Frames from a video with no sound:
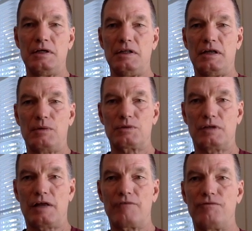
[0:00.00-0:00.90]
that was a
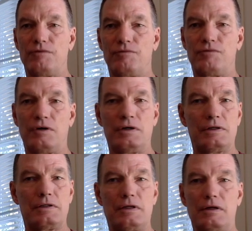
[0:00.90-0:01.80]
lot of
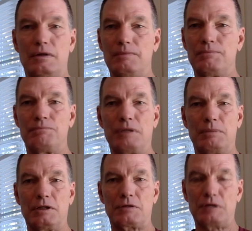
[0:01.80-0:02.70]
fun. Uh,
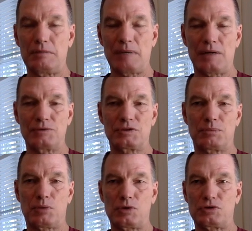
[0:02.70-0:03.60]
people at Green Mountain
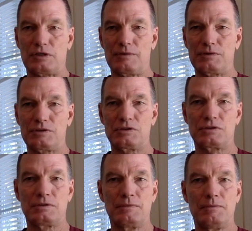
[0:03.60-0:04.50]
Support
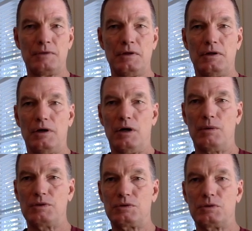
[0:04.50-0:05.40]
Services
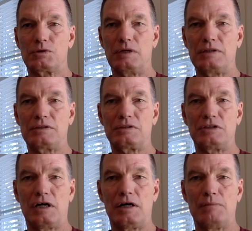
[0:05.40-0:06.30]
always do a great
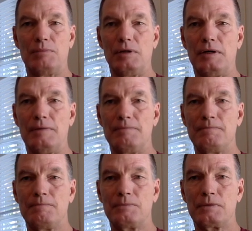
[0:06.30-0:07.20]
job uh,
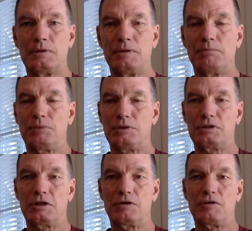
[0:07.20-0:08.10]
putting
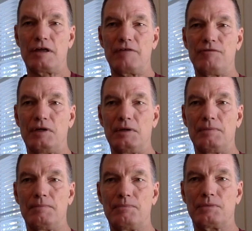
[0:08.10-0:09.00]
together that event,
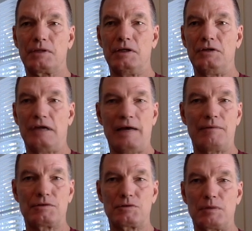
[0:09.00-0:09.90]
and to have
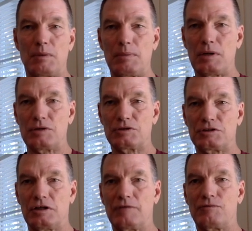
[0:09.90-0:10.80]
a cerebral palsy
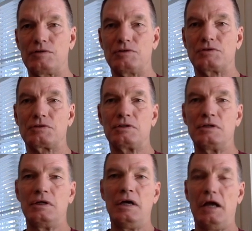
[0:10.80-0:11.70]
conference
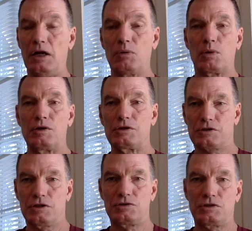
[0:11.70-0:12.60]
anywhere in this
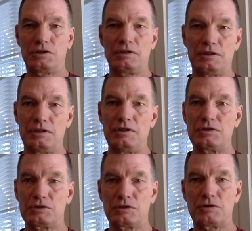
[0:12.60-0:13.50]
country
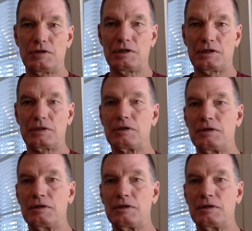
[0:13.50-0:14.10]
is a good thing.